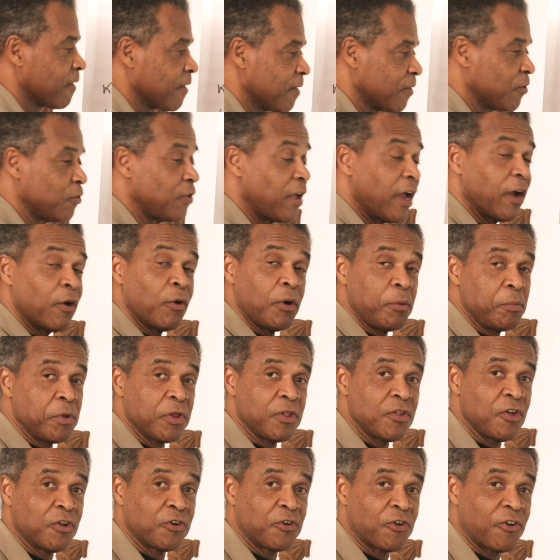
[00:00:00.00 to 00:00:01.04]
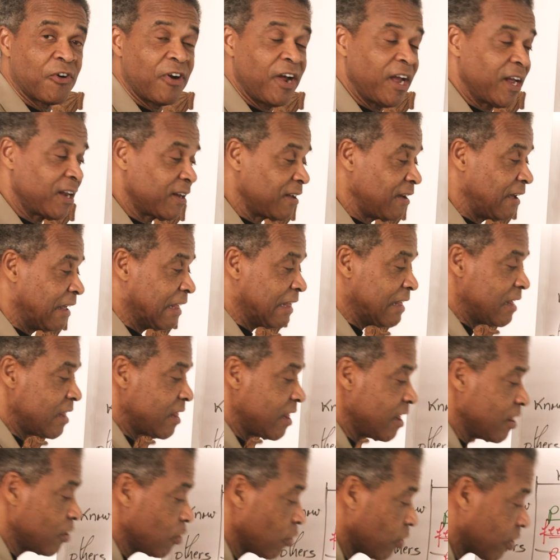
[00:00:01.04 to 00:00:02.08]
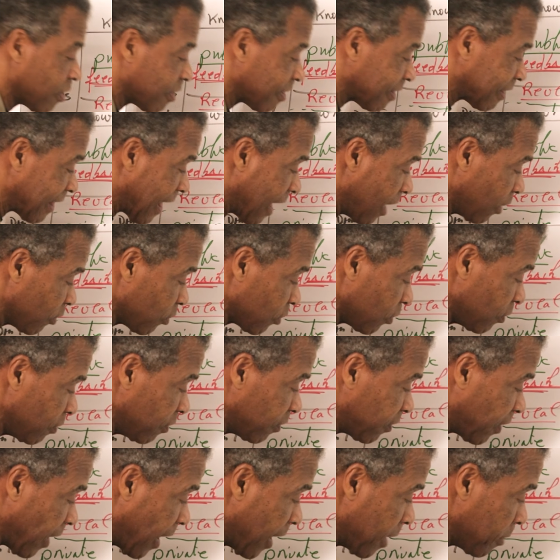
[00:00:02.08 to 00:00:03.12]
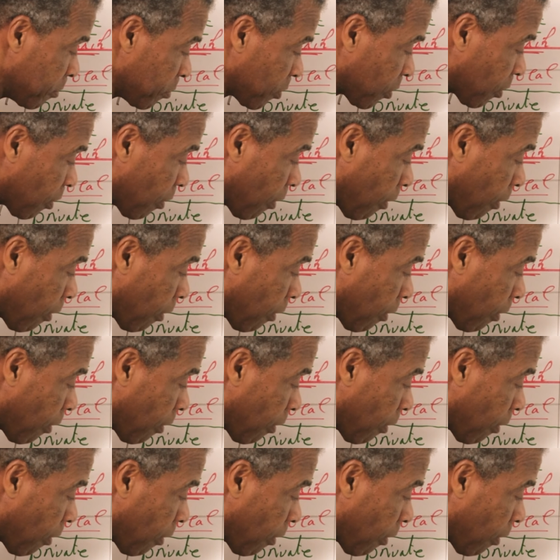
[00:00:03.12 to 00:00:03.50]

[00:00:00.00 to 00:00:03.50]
The diagram is not correct. This is 1,000 times